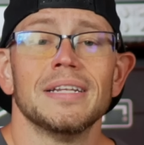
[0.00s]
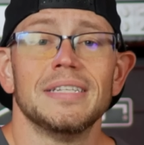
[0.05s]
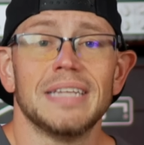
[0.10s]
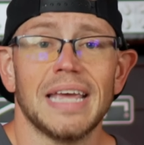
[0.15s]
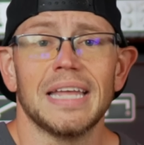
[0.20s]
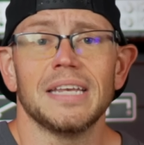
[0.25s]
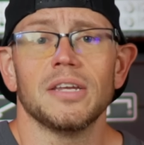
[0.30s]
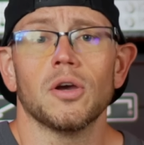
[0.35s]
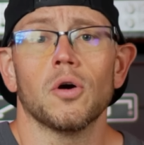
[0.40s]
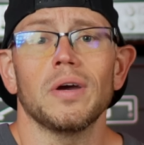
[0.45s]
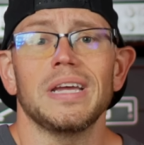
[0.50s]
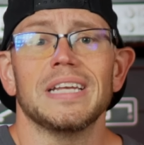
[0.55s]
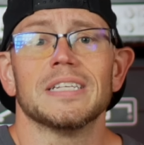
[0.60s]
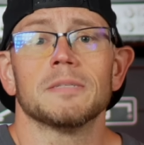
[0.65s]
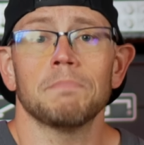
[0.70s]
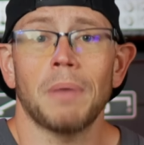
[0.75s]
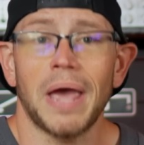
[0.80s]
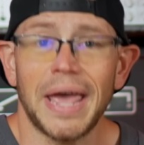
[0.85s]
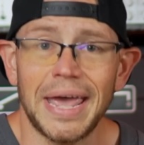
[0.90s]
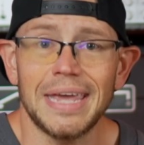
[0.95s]
Daniel is
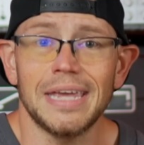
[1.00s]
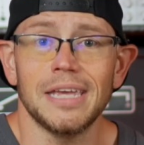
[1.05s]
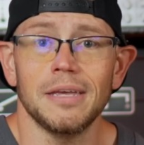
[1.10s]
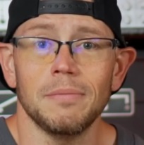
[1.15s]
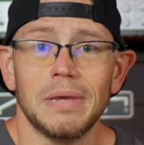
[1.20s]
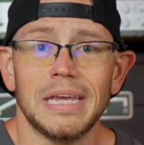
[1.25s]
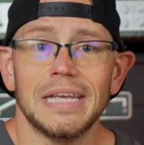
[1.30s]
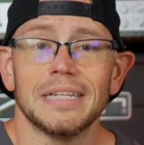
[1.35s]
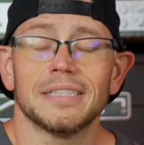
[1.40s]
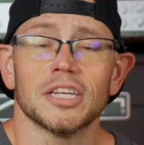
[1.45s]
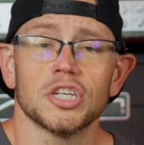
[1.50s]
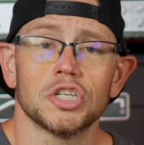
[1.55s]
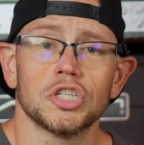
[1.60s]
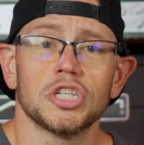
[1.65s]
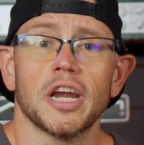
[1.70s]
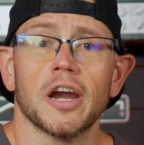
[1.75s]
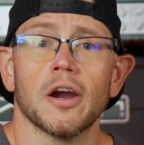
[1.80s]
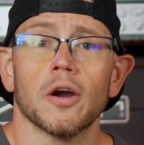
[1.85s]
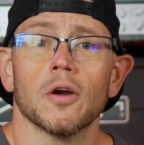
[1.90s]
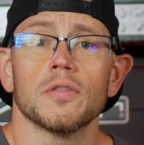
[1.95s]
paying me to
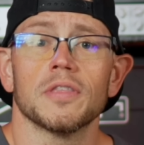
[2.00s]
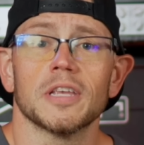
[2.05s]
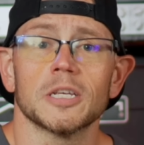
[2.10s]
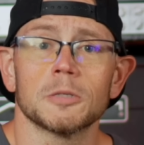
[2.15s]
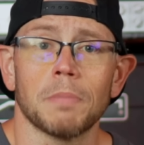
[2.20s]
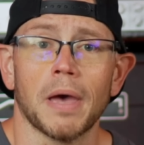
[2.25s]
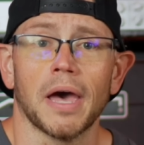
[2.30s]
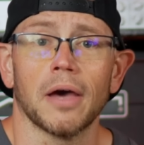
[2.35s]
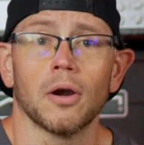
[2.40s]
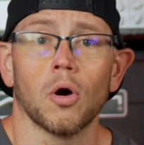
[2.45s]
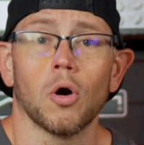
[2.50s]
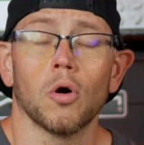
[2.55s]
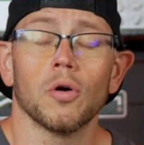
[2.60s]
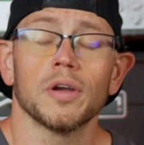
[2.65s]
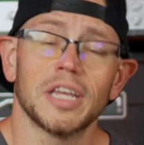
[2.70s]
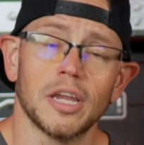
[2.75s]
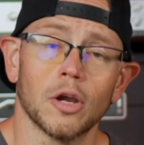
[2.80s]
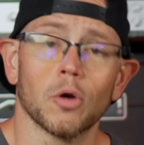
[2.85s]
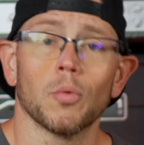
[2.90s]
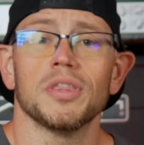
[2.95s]
share this pedal
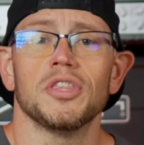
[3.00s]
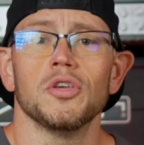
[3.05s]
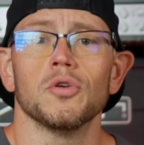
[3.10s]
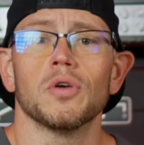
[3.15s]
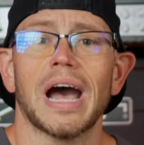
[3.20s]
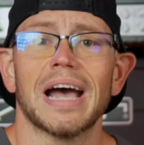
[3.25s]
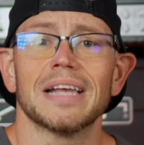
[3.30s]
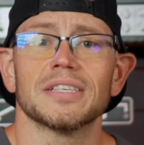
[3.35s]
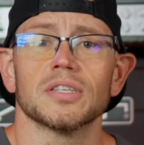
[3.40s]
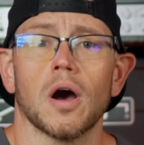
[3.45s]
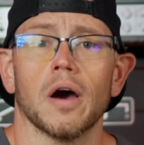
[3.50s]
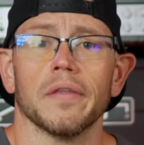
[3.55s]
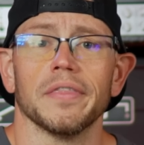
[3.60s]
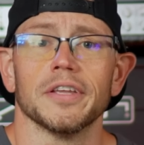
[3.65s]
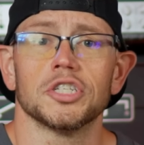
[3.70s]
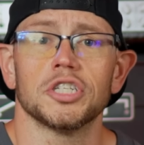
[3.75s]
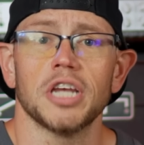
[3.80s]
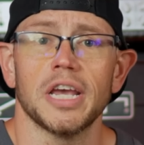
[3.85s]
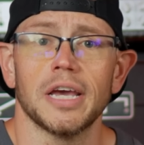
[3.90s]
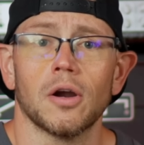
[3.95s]
here with you guys on the
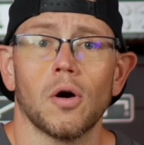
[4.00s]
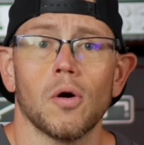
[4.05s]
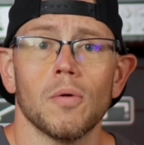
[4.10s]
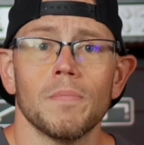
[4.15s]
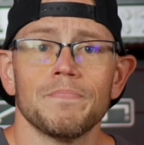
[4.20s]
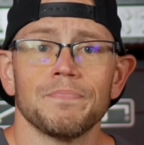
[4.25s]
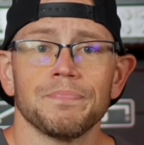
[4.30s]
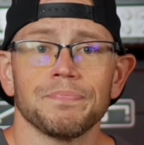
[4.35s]
channel.